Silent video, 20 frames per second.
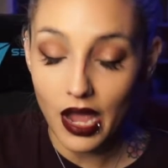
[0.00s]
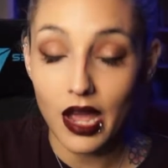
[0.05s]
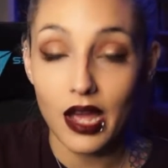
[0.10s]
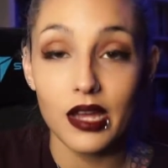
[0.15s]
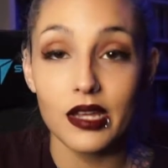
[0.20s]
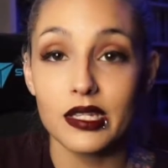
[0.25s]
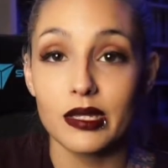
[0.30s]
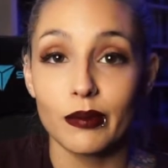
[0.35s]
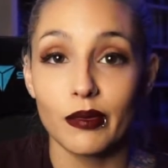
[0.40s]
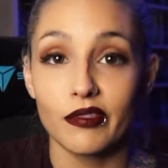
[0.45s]

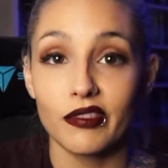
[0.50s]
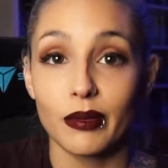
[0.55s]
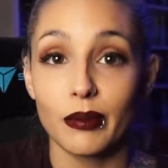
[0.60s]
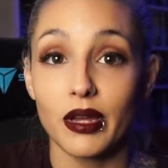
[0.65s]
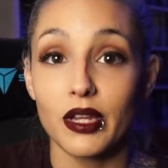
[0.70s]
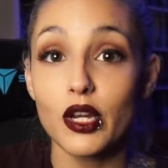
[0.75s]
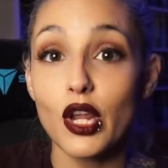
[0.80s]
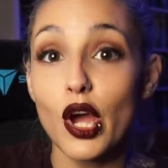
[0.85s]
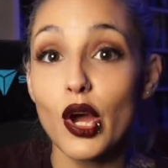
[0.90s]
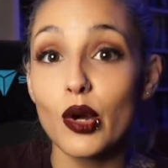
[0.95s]
Some of them I
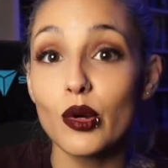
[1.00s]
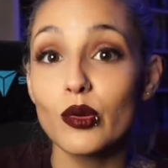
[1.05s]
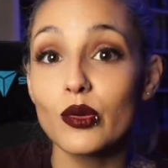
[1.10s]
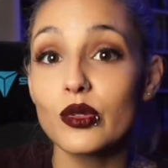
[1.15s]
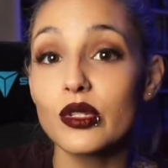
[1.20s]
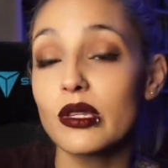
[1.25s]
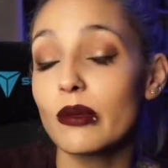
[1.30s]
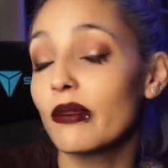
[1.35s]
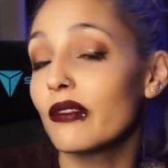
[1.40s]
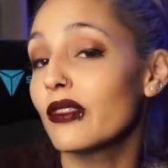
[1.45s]
know,
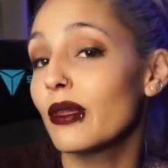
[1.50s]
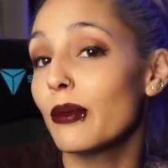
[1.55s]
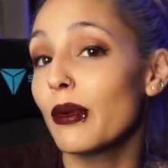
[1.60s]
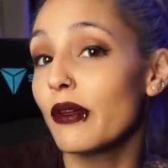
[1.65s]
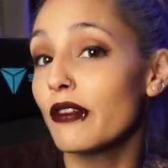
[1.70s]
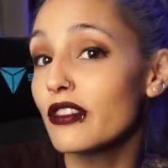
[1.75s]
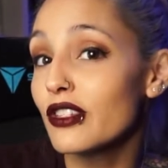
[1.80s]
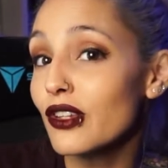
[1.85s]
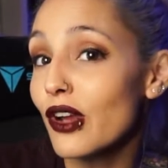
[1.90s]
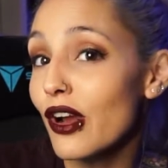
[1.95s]
some of them I've
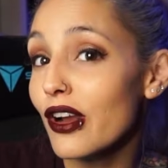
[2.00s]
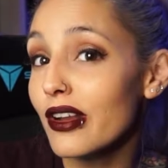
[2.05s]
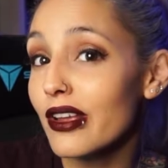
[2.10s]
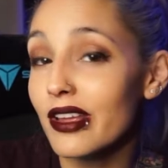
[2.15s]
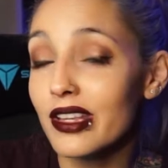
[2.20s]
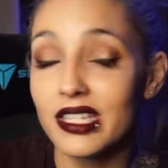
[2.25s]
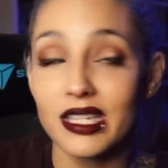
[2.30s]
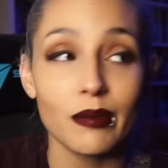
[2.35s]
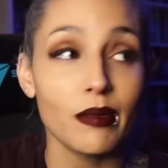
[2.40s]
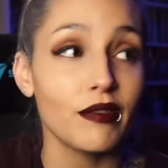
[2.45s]
started,
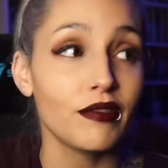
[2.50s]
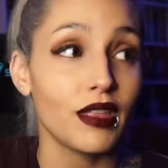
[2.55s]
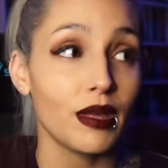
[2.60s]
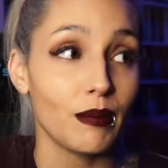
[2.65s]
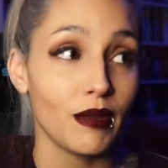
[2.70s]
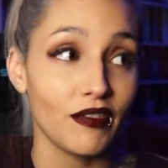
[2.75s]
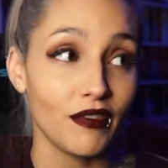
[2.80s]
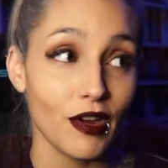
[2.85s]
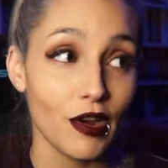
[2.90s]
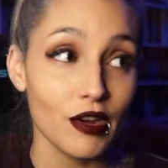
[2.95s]
some of them
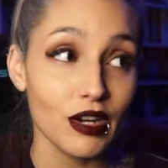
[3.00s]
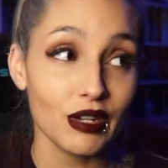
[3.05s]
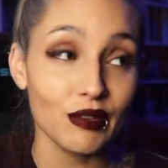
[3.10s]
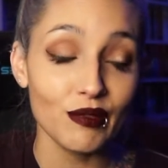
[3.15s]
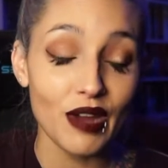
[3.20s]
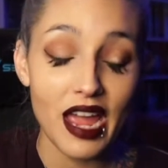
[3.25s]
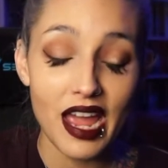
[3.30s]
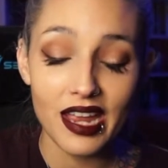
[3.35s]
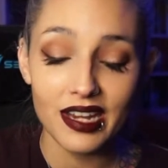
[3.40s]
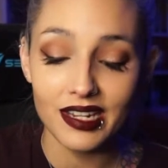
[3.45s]
I've already
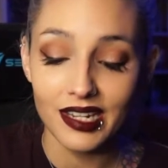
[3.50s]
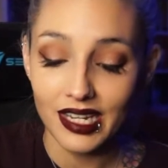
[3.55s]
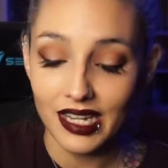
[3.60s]
read,